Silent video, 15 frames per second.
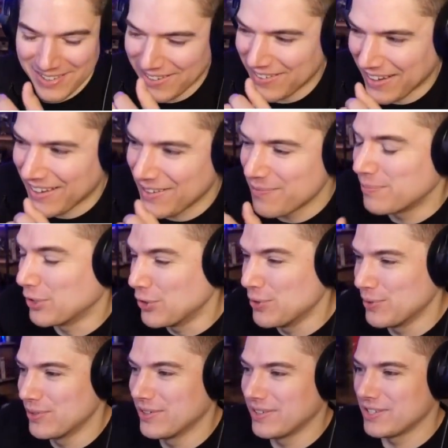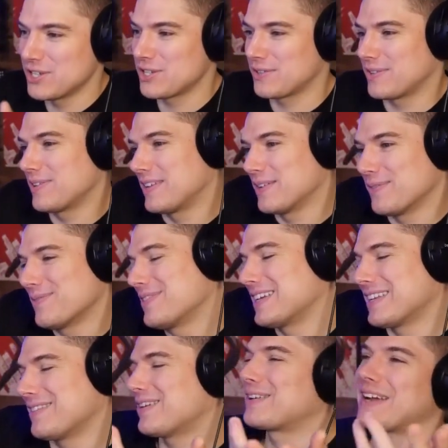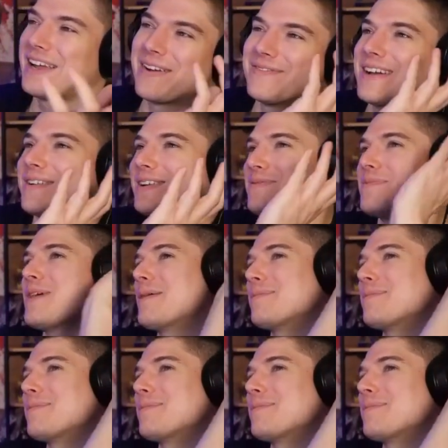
Okay. Blue. Just you get on. okay, I'm not going to be I'm